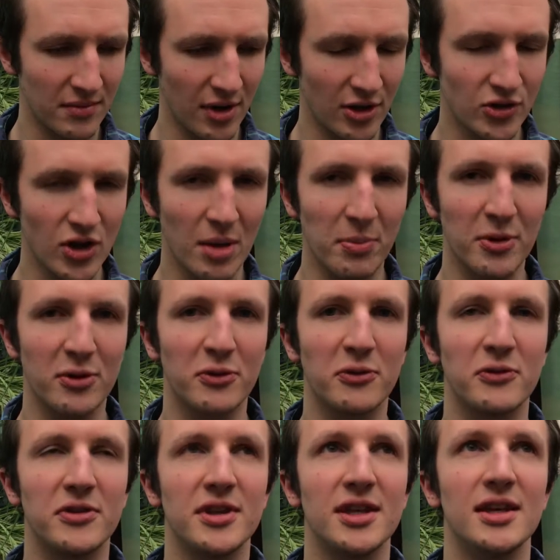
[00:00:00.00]
On top
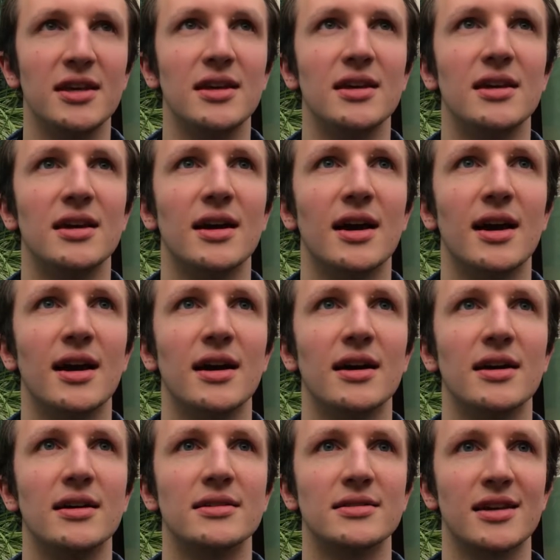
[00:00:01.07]
of the
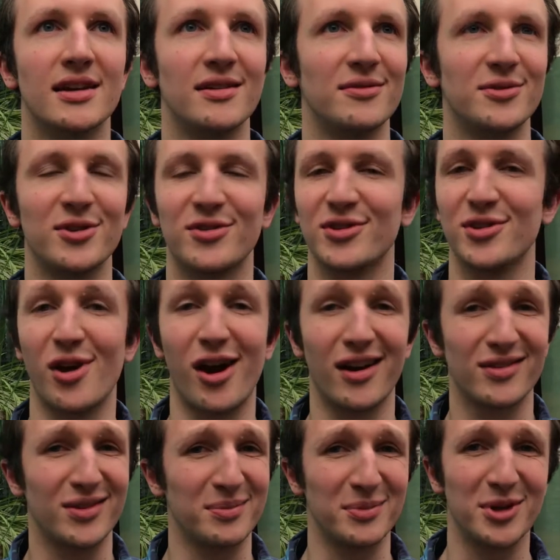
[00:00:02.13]
kind of just
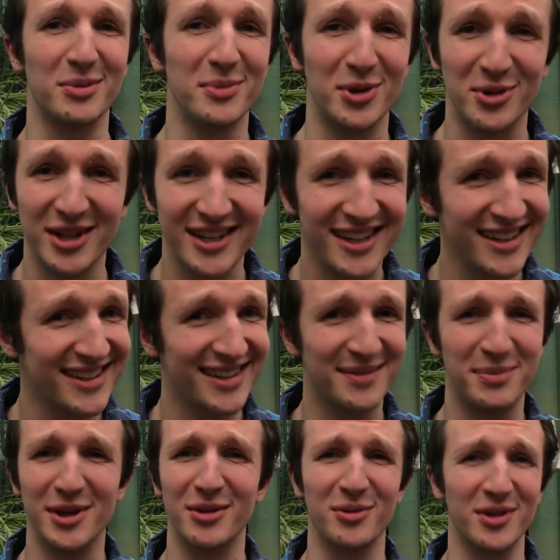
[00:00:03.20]
awesome community, it
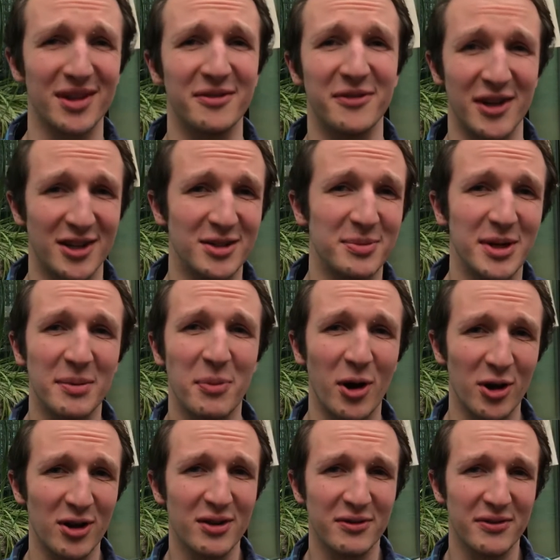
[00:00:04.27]
being really fun to be a
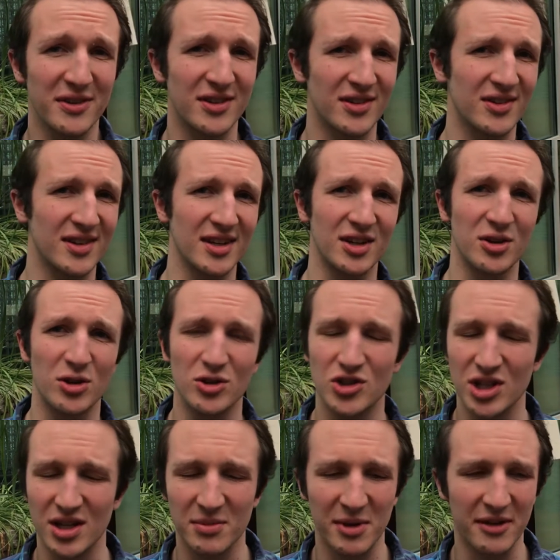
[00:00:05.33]
part of and just
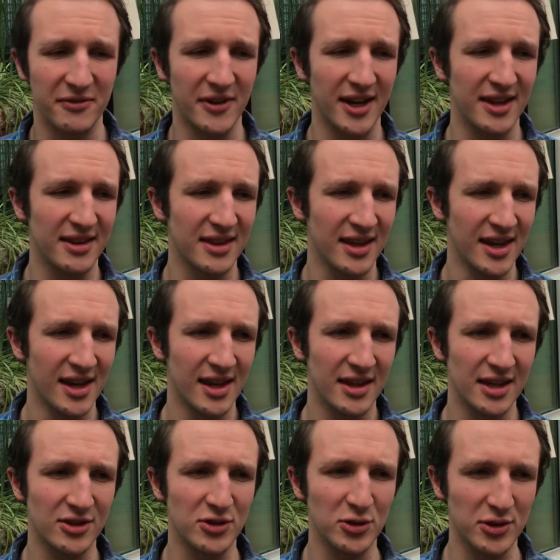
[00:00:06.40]
encouraging in my faith, I
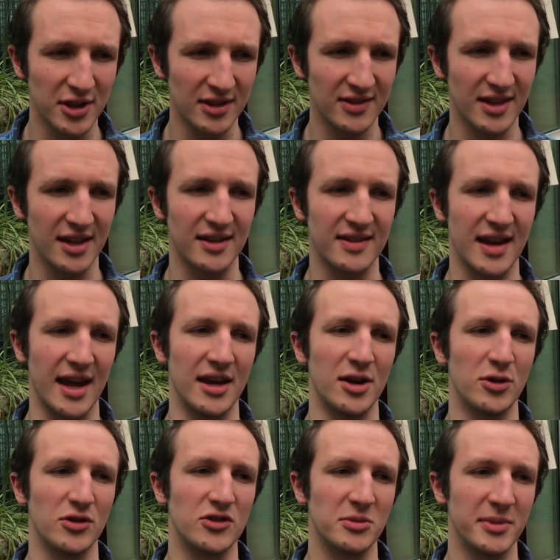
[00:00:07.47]
think two things kind of stand
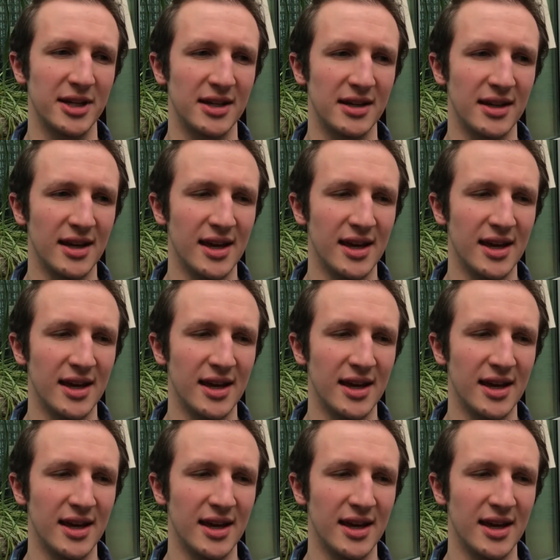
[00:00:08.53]
out to me.